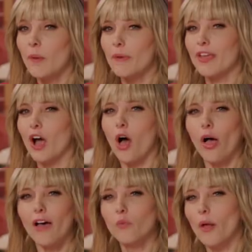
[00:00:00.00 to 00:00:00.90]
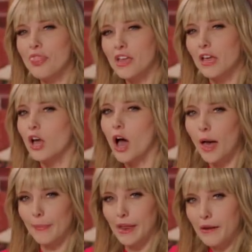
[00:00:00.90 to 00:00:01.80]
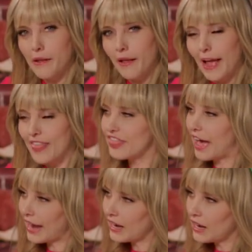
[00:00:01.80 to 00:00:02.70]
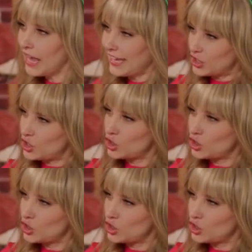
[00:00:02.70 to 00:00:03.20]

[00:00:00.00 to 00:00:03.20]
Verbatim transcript: But they all have one thing in common, and that is